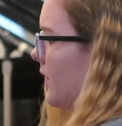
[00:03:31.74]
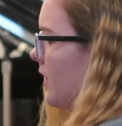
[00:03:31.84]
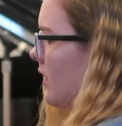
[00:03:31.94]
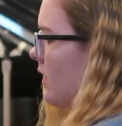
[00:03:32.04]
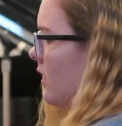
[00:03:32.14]

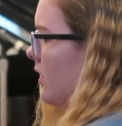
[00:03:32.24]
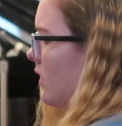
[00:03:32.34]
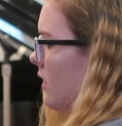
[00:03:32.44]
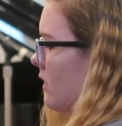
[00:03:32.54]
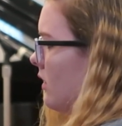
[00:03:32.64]

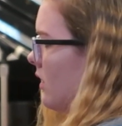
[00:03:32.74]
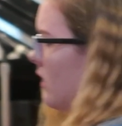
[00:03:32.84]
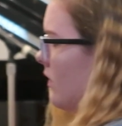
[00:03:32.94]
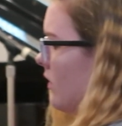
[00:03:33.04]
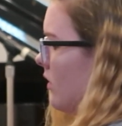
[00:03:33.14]
He's
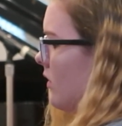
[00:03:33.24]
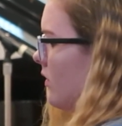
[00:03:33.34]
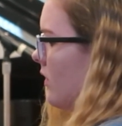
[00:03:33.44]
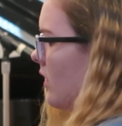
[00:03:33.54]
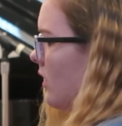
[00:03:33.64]
never
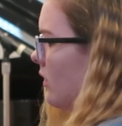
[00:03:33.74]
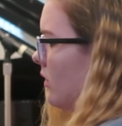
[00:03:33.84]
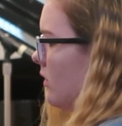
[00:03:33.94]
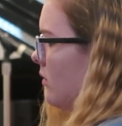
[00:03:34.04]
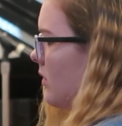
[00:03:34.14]

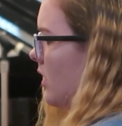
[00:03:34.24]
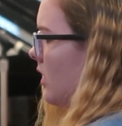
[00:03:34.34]
failed me.